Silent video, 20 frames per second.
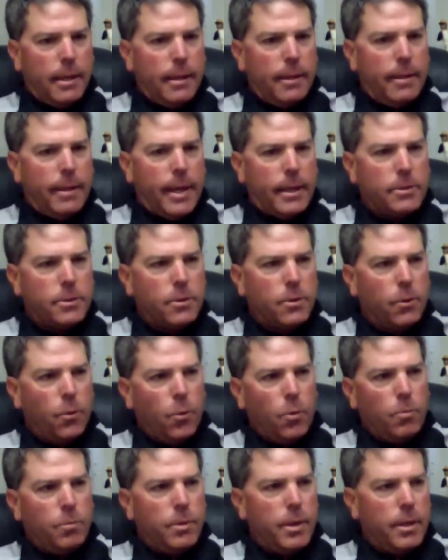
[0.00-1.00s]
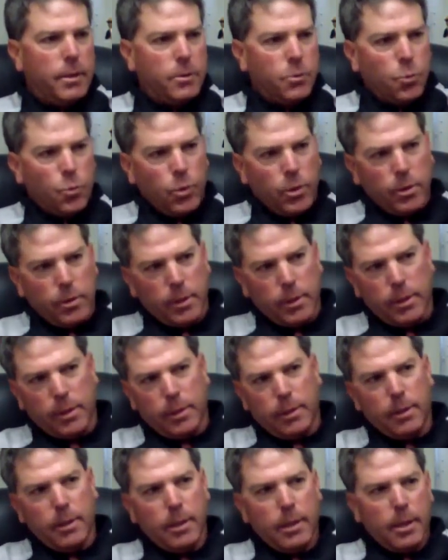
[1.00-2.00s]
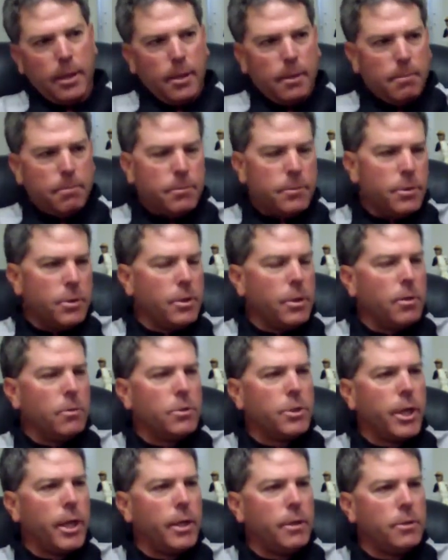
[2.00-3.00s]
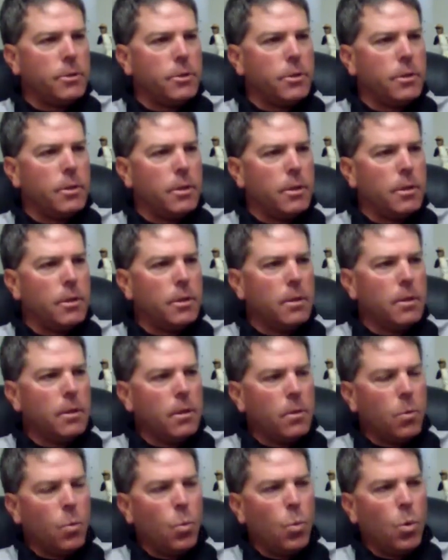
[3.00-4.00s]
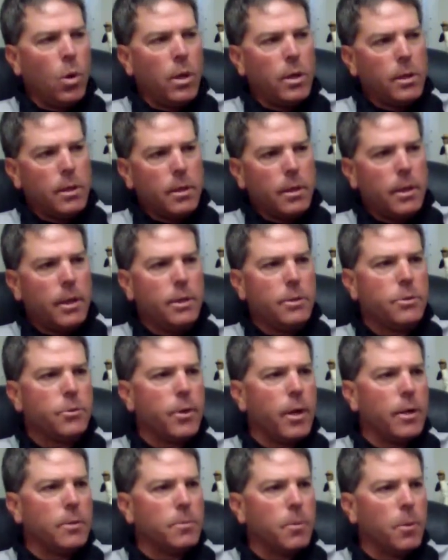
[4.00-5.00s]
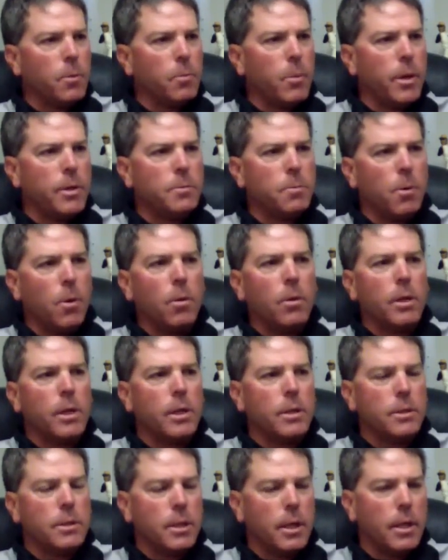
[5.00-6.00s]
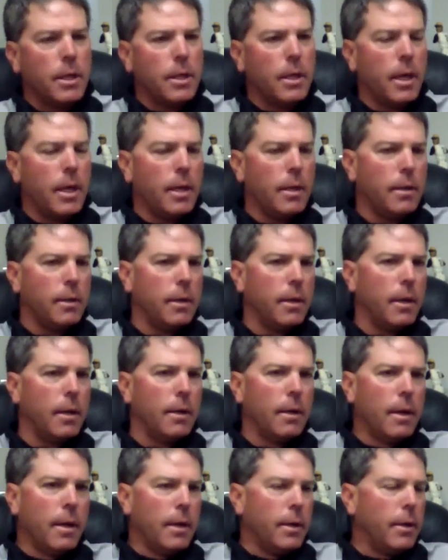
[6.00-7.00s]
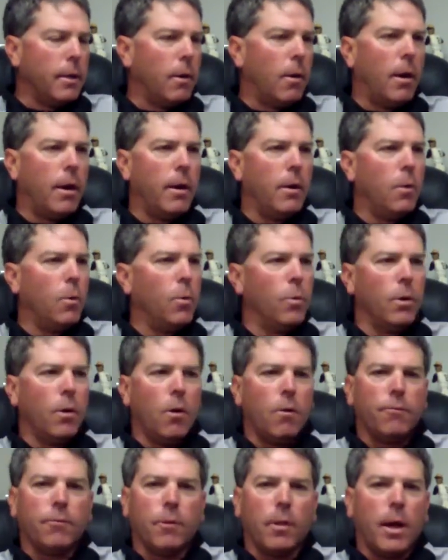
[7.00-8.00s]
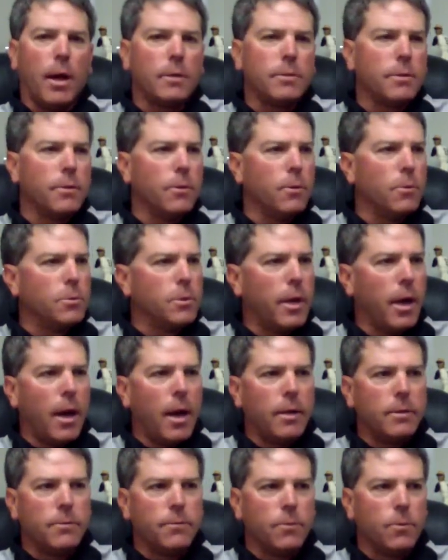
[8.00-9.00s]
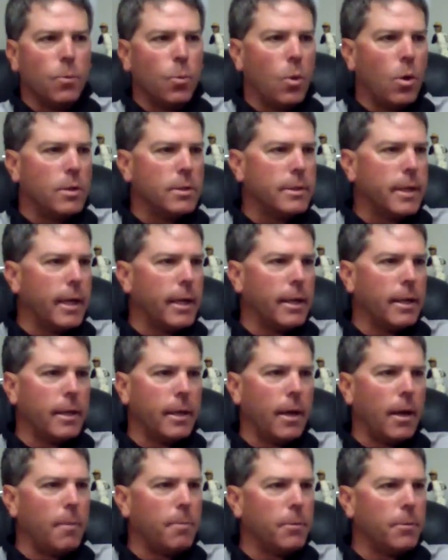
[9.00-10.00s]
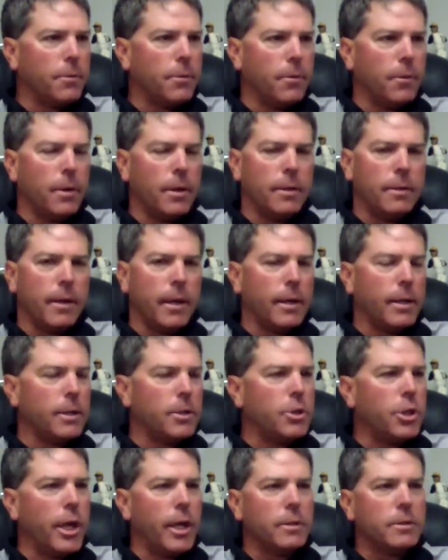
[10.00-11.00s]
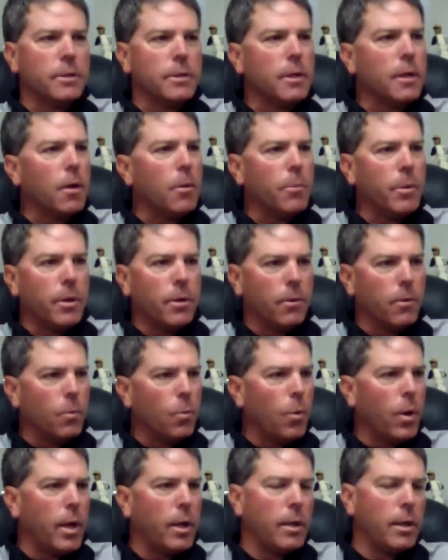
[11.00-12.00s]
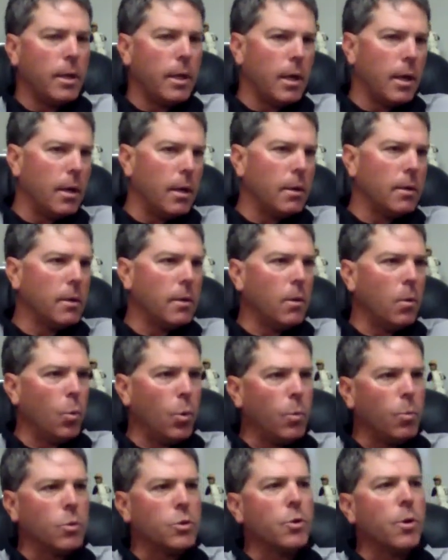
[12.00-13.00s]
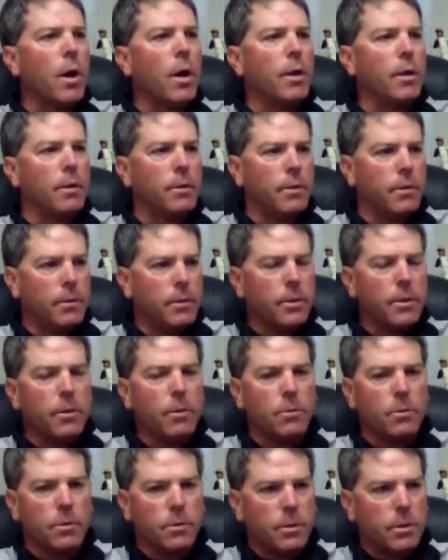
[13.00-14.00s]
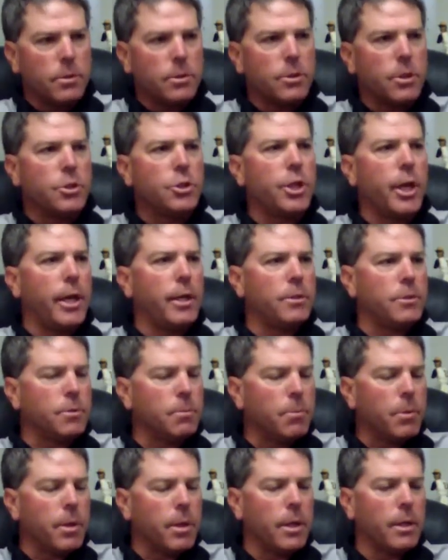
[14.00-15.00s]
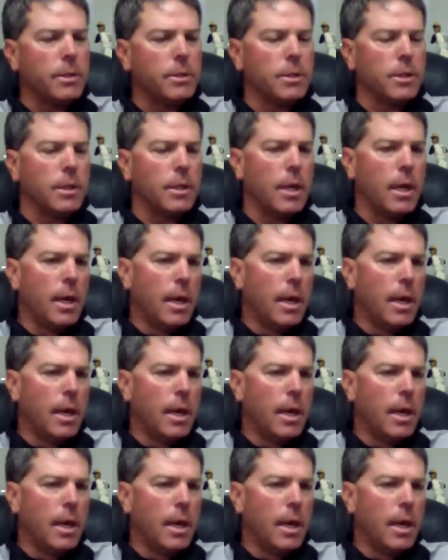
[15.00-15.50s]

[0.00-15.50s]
that's the group that has really changed the what East Stroudsburg baseball is, and I owe an awful lot to those guys for one, taking the opportunity and taking the chance to come here when we were trying to change some things. And